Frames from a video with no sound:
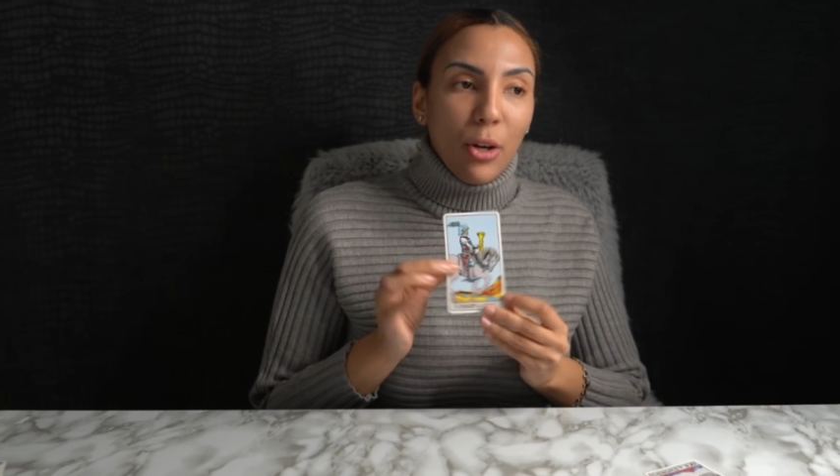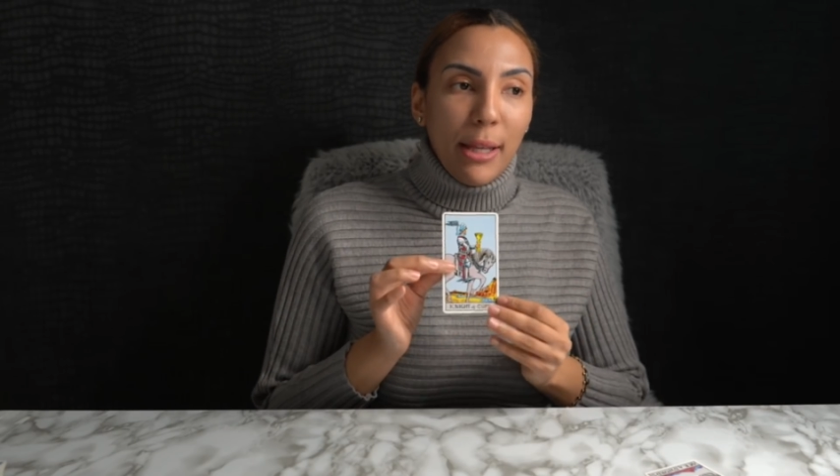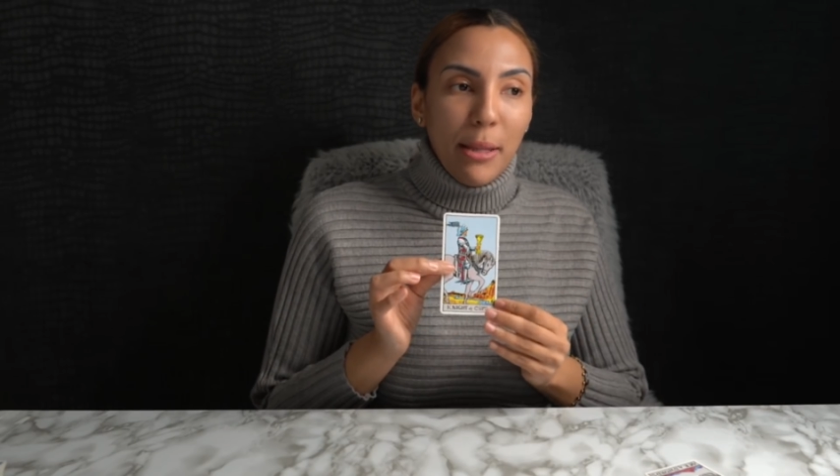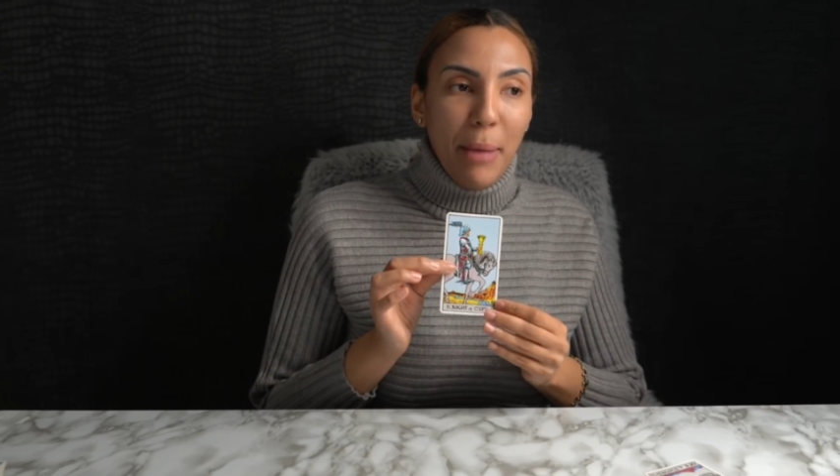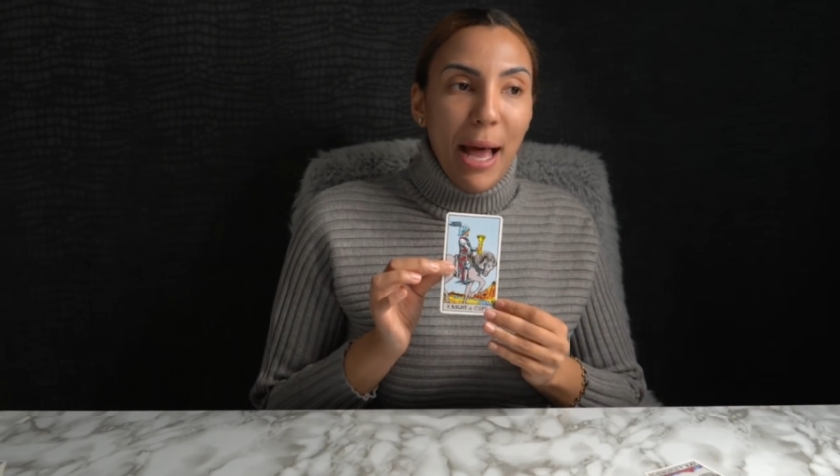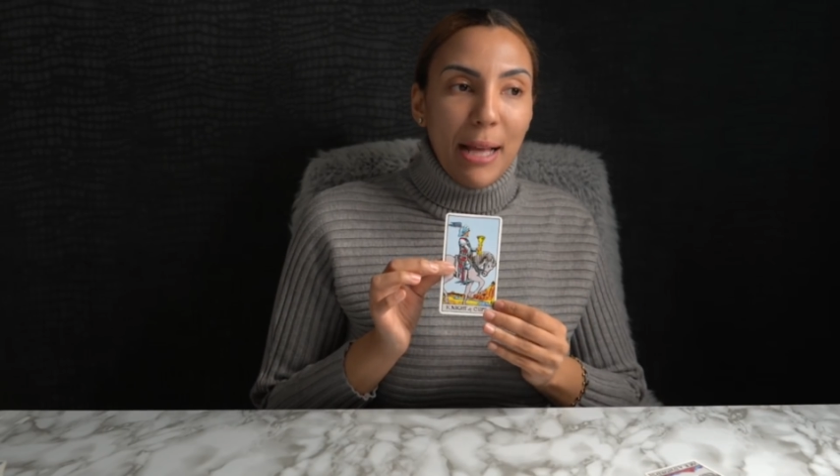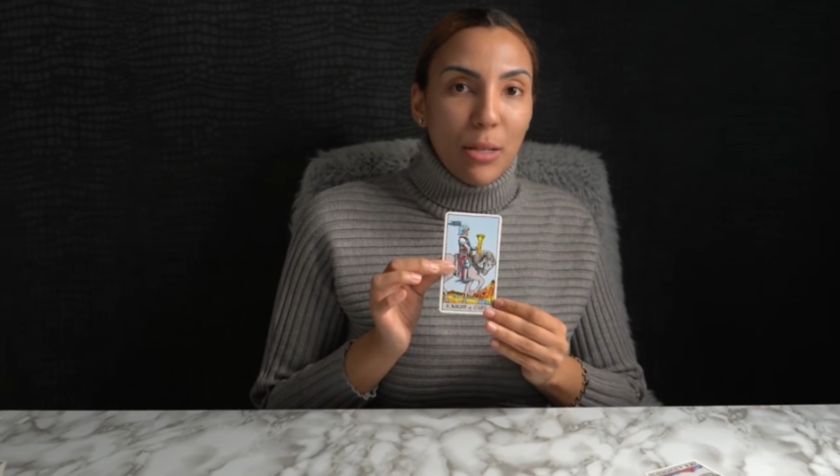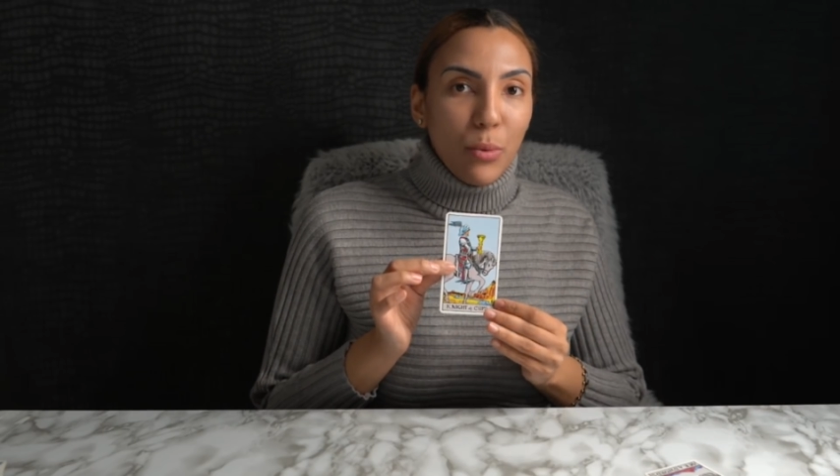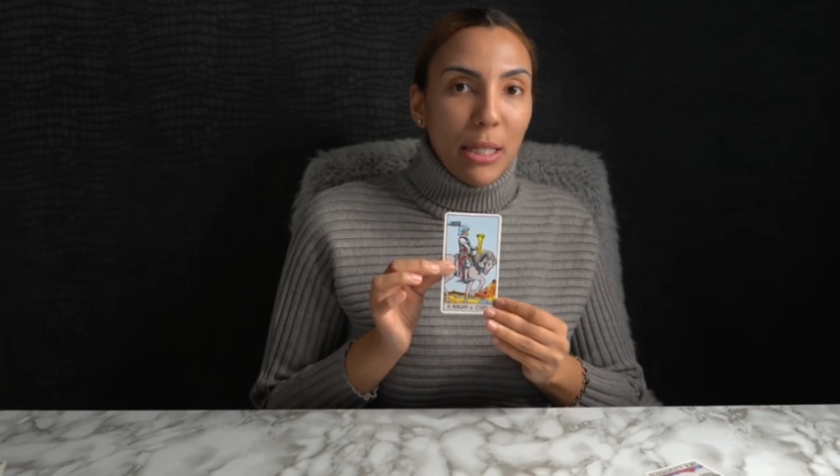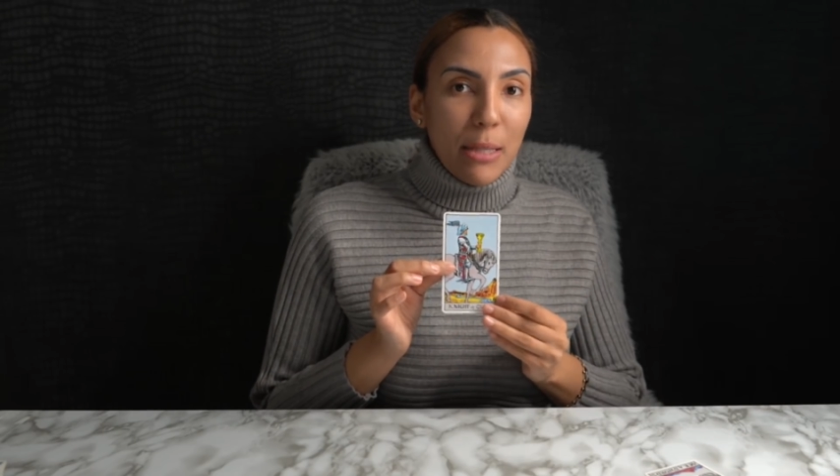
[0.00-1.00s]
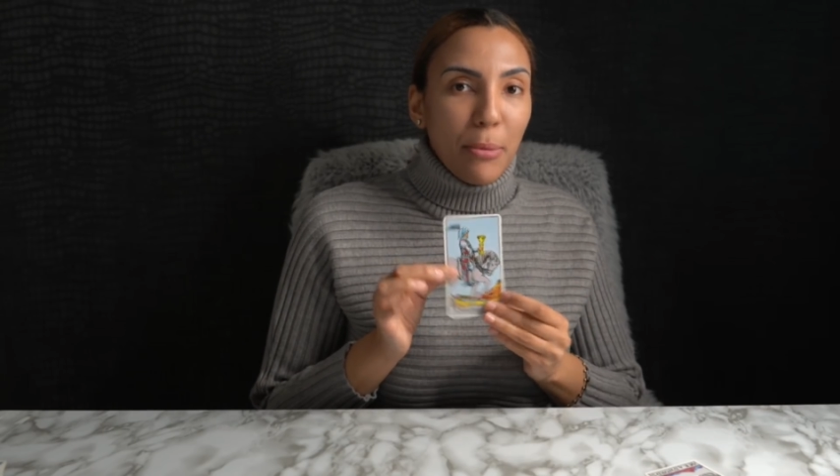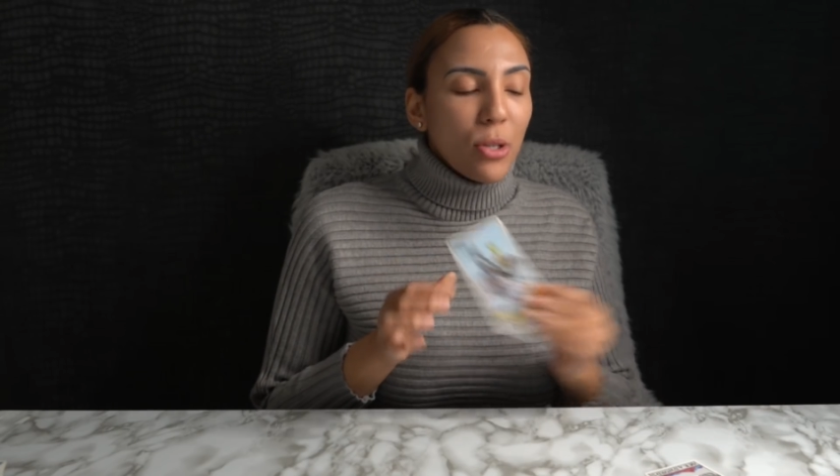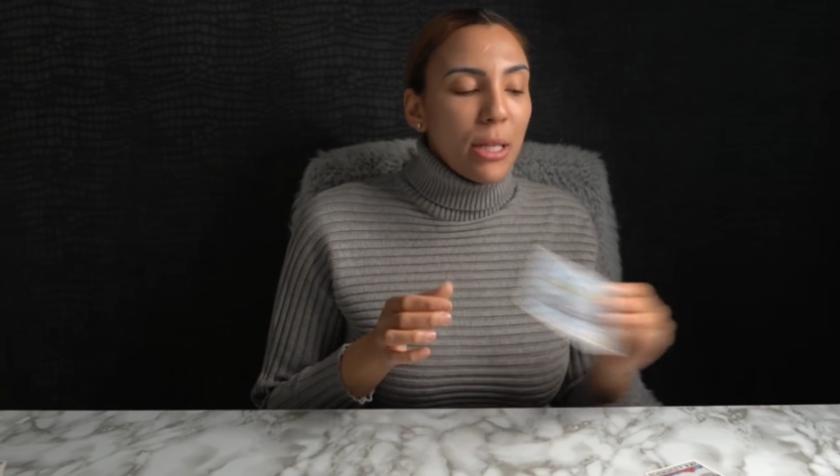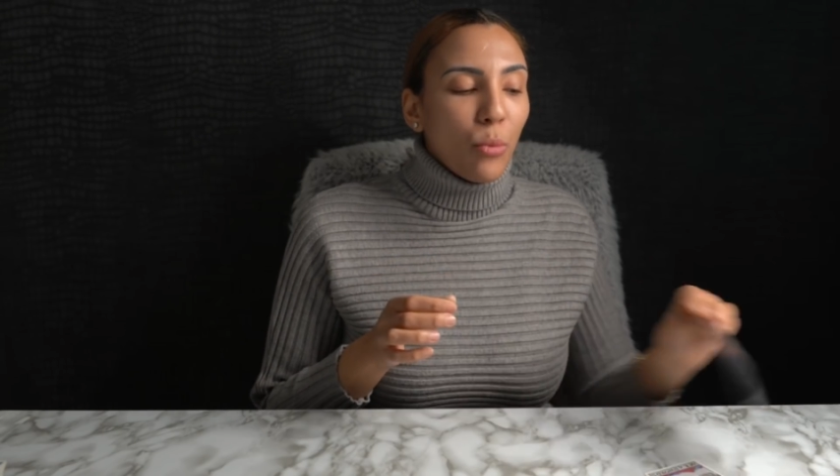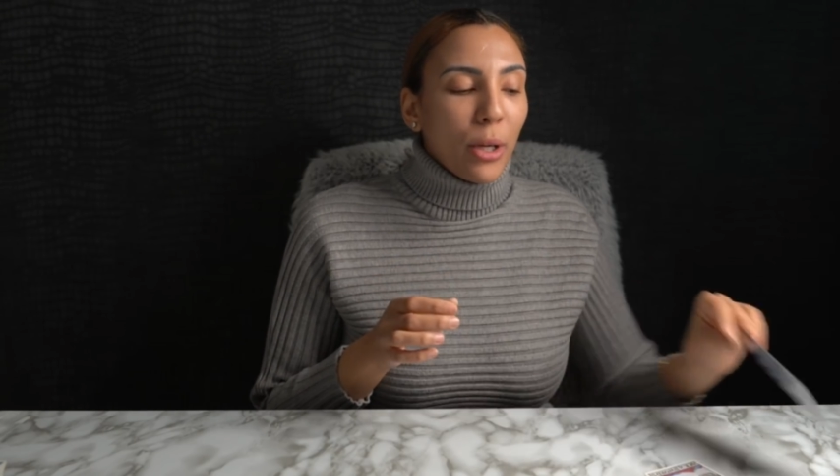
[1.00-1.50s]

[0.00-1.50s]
in the past with this person.